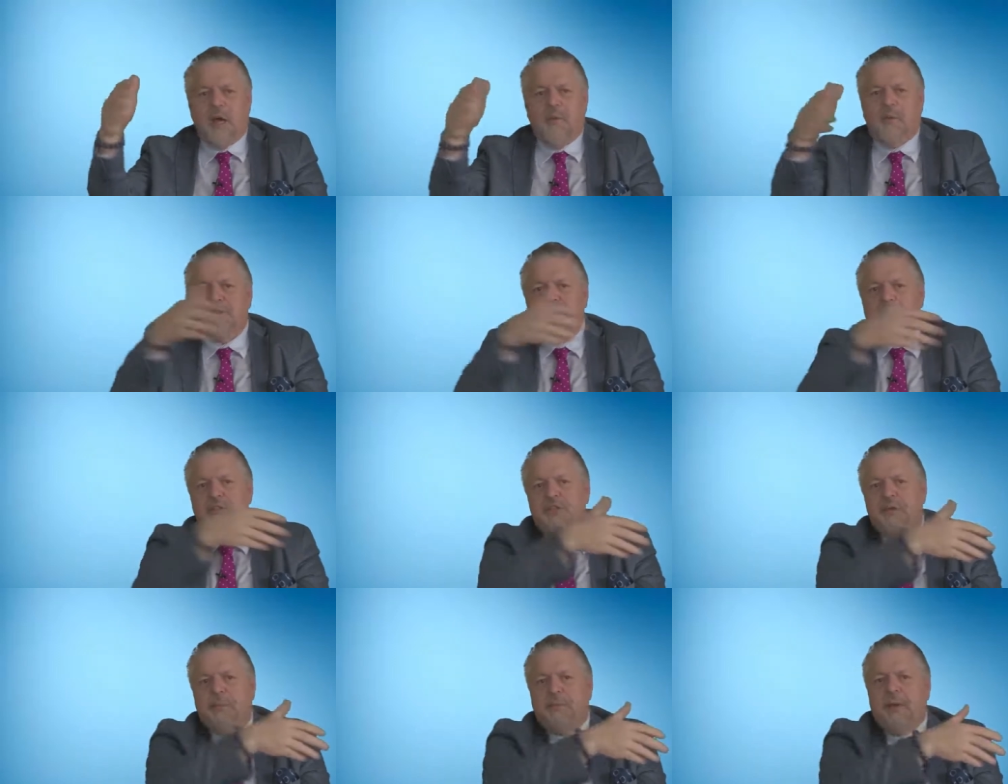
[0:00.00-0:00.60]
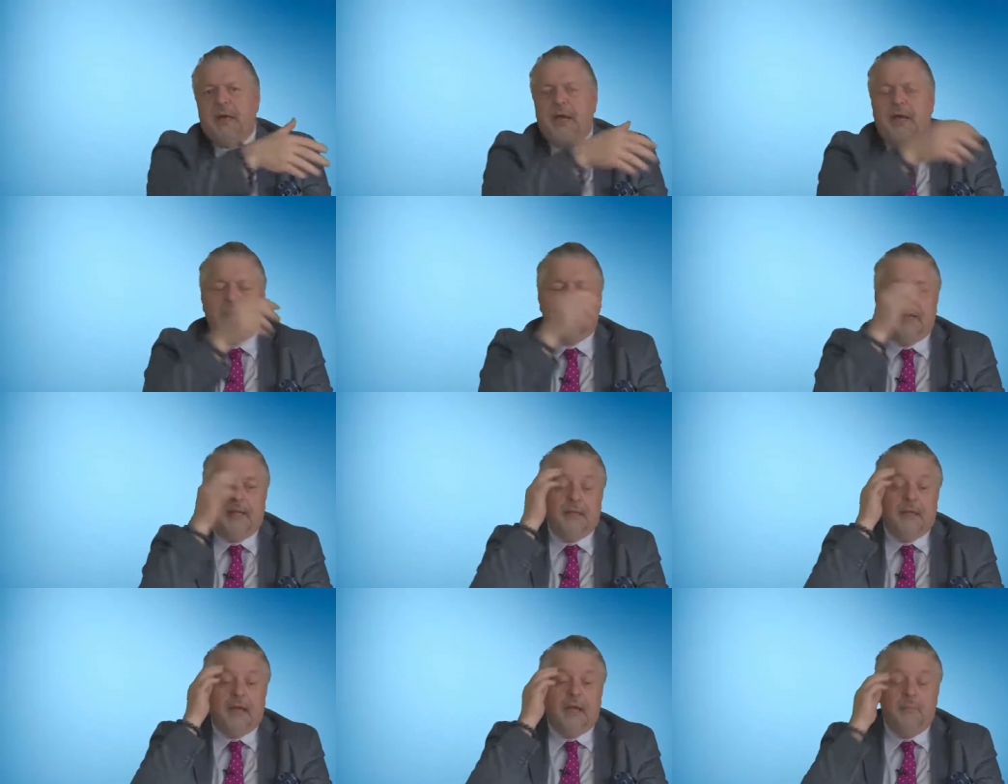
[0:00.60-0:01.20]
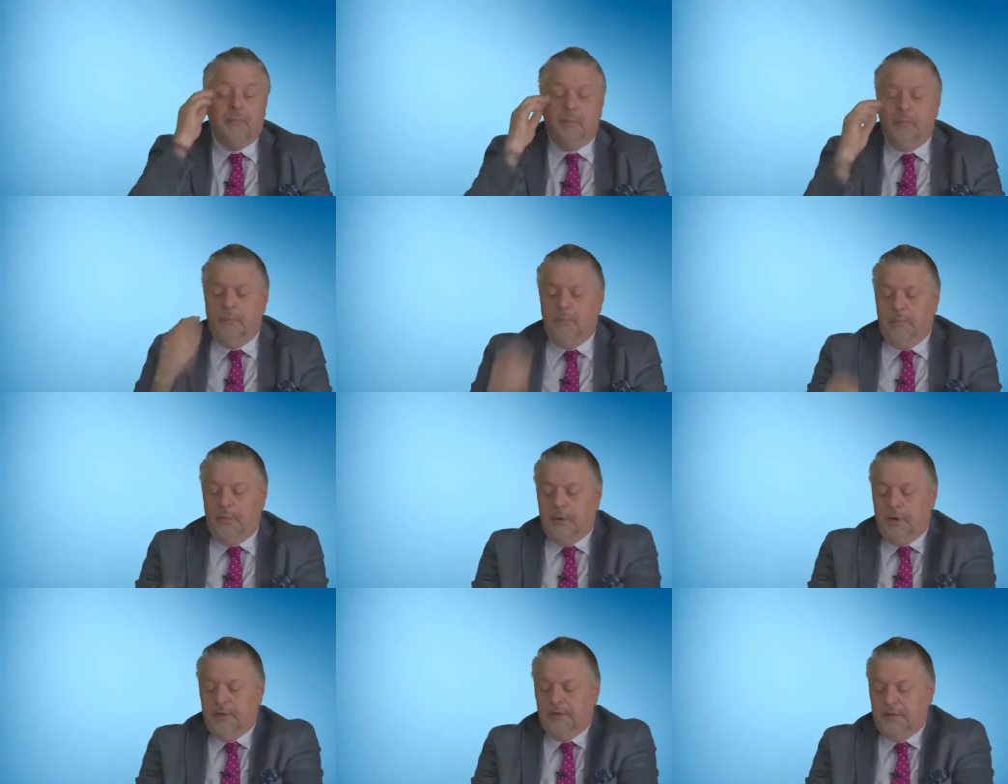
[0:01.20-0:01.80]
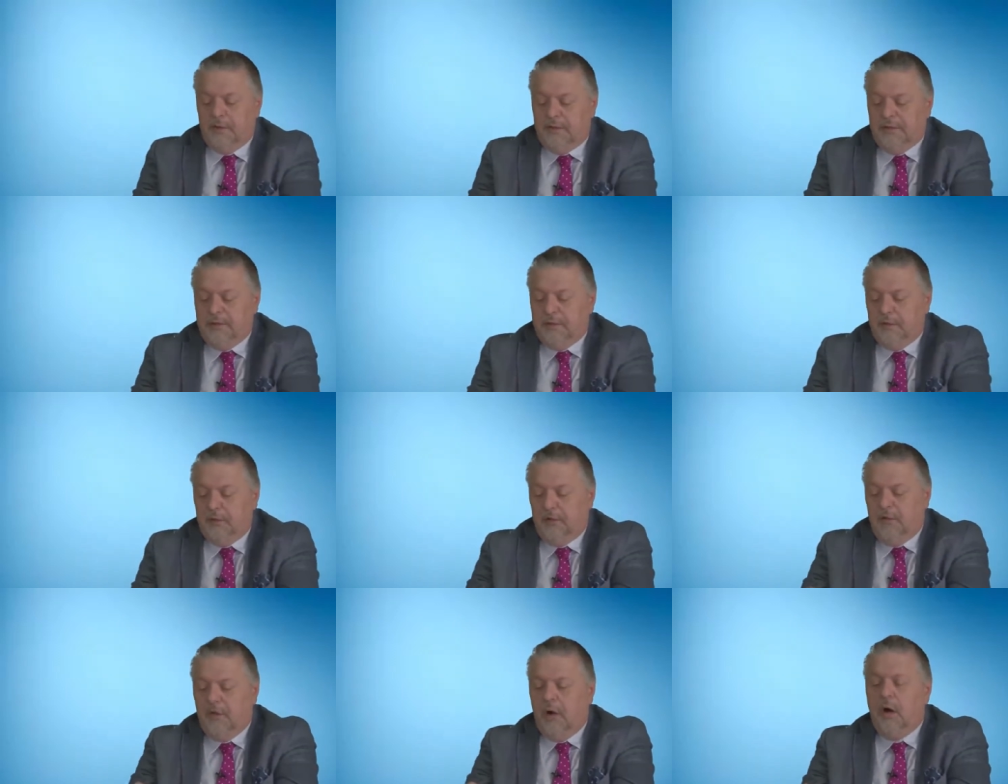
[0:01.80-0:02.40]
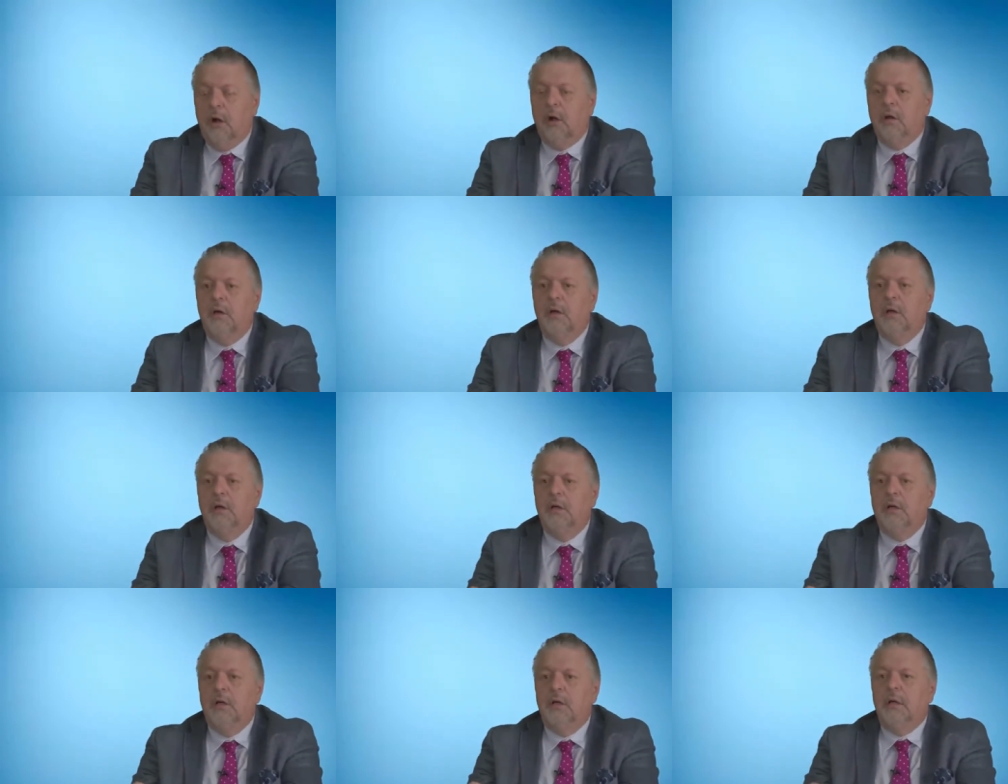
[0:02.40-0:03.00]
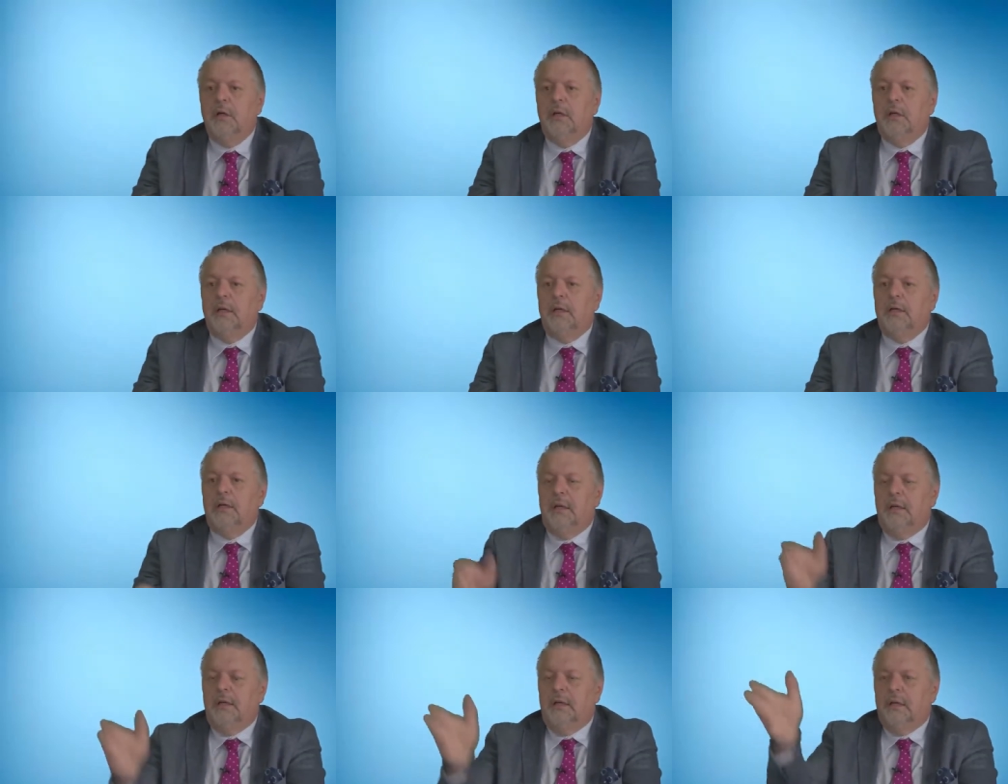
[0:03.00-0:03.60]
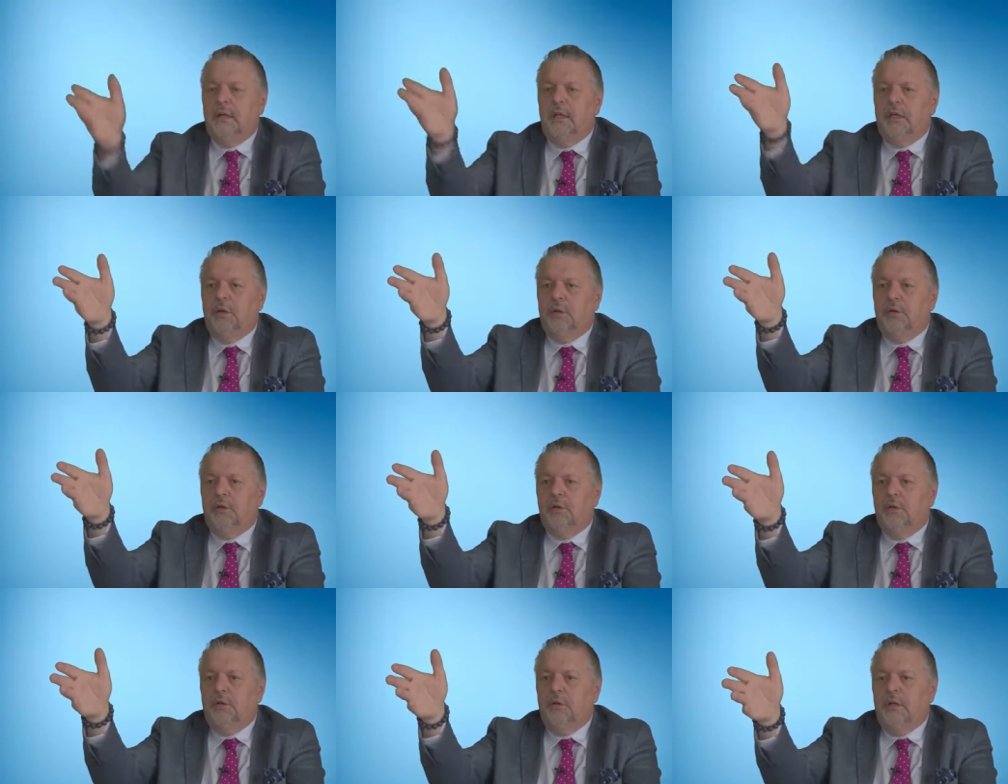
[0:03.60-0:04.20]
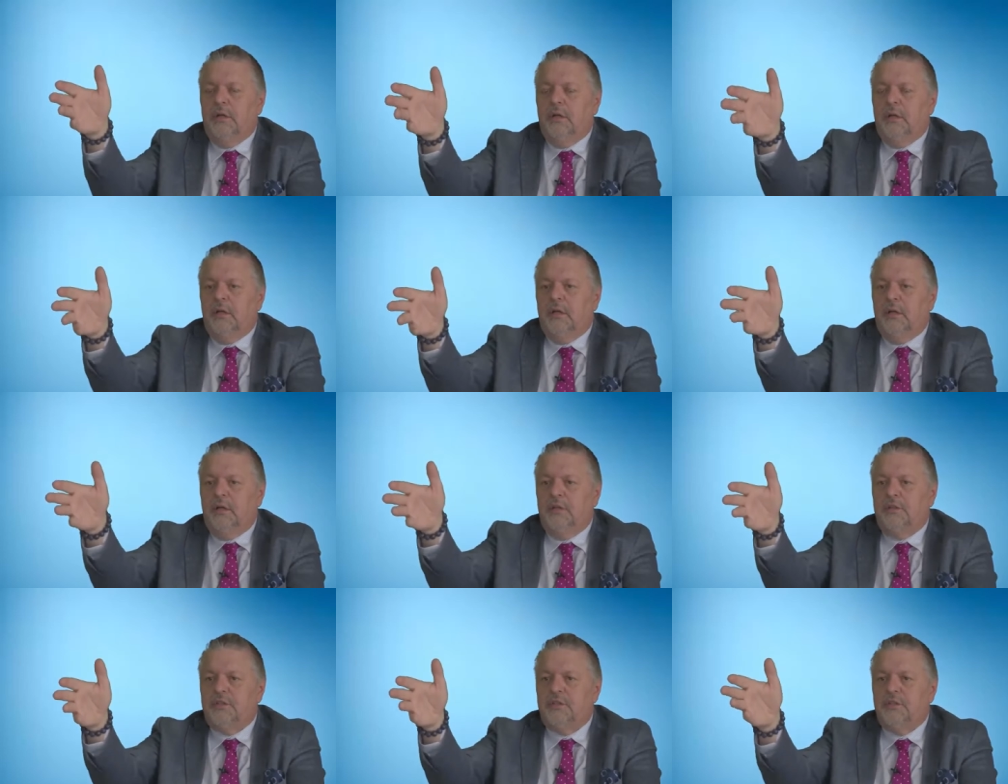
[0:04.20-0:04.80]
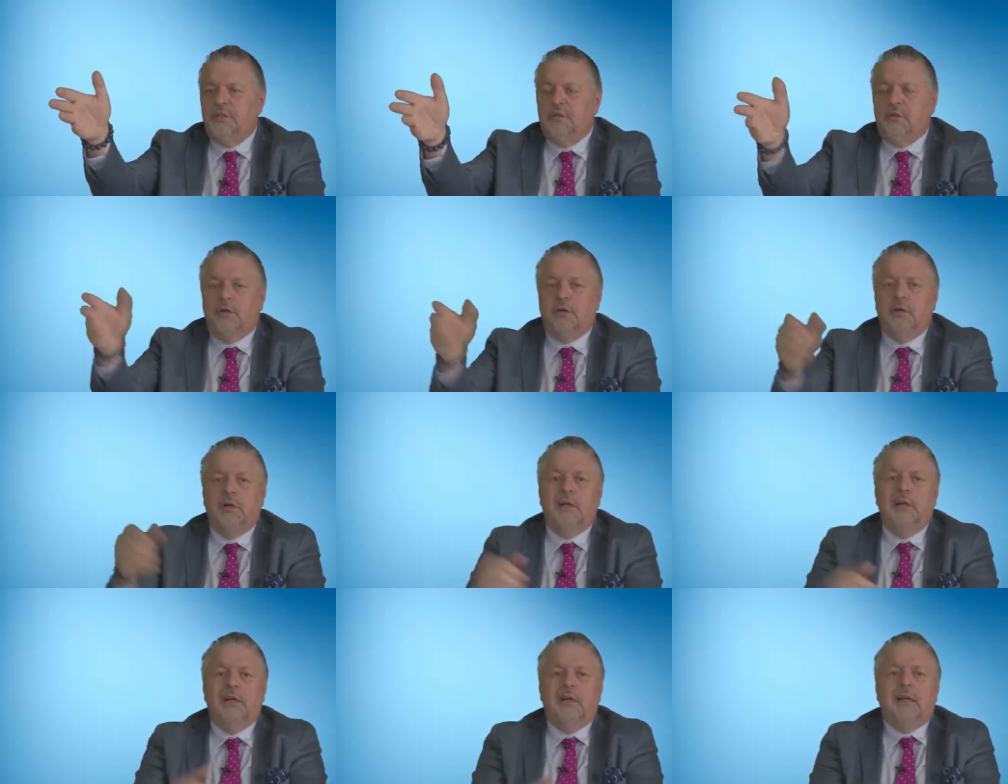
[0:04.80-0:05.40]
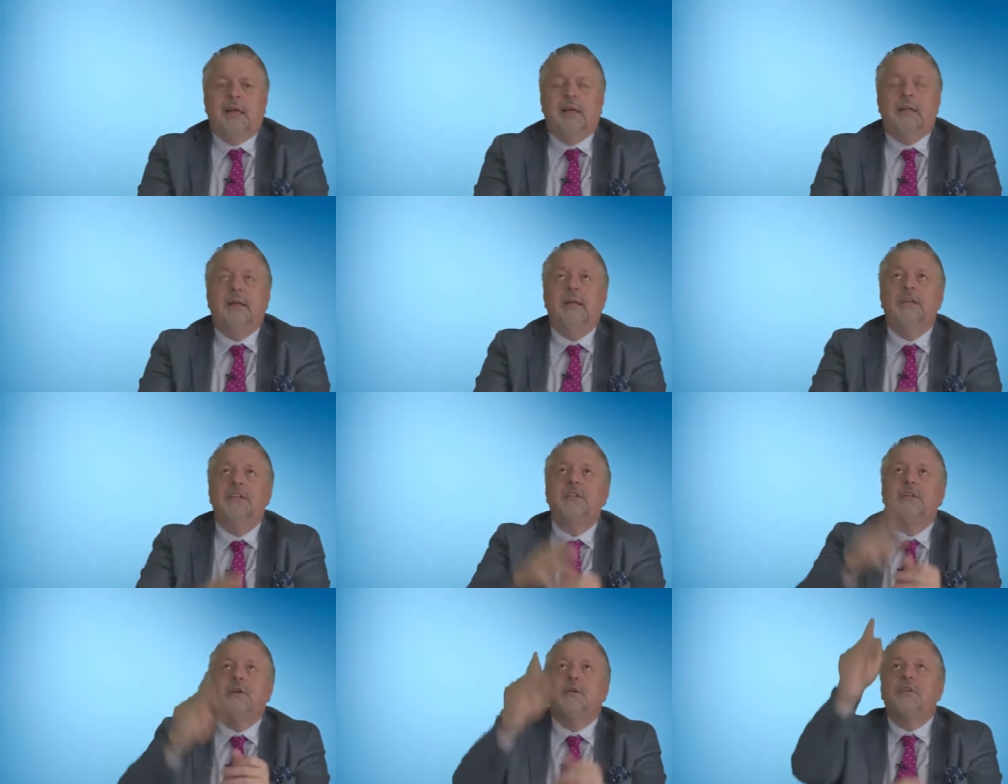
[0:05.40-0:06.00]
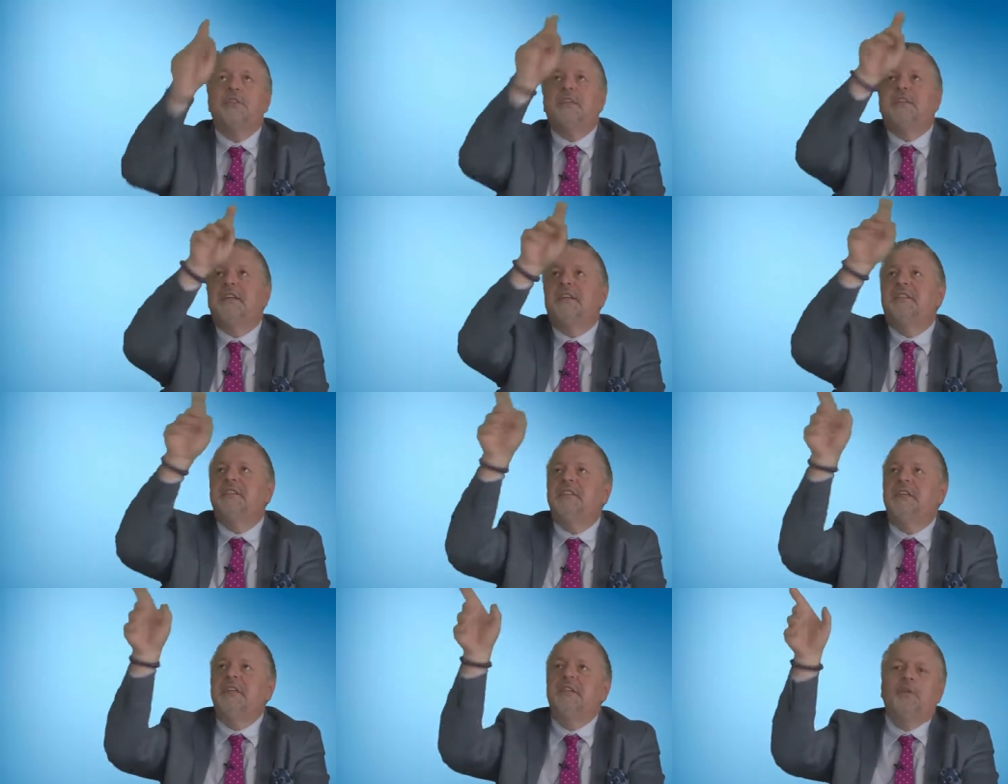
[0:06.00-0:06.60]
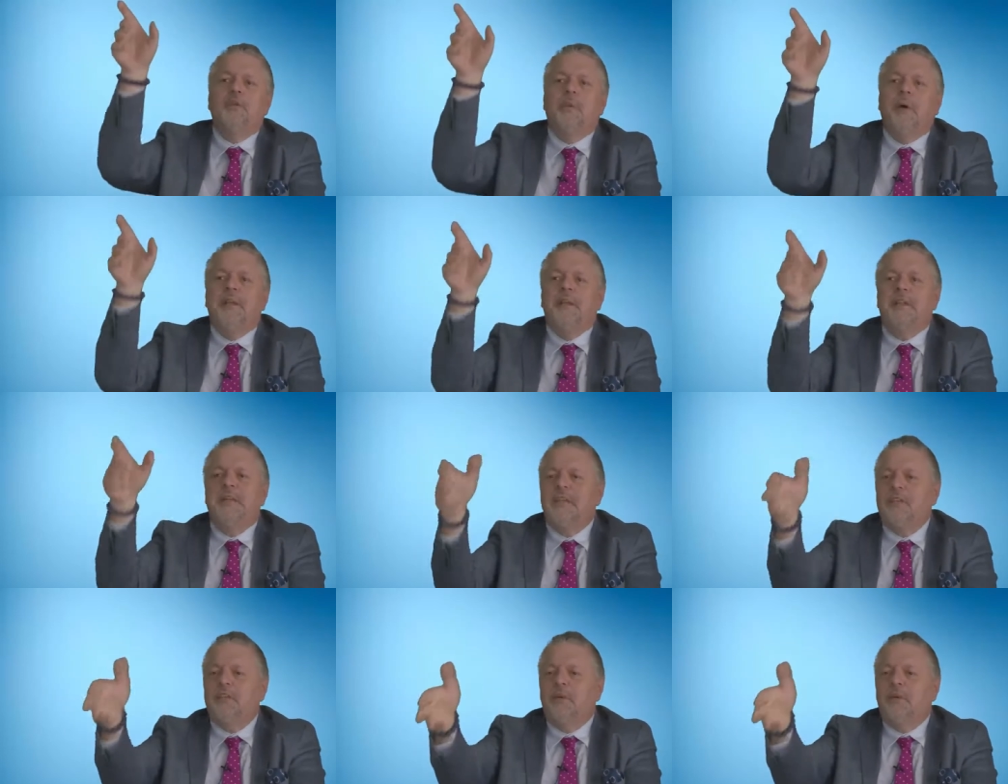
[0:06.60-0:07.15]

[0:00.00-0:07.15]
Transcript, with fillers: I was in Japan and I bought a little gong in, in a Kyoto in a, in a store and I saw a 1620.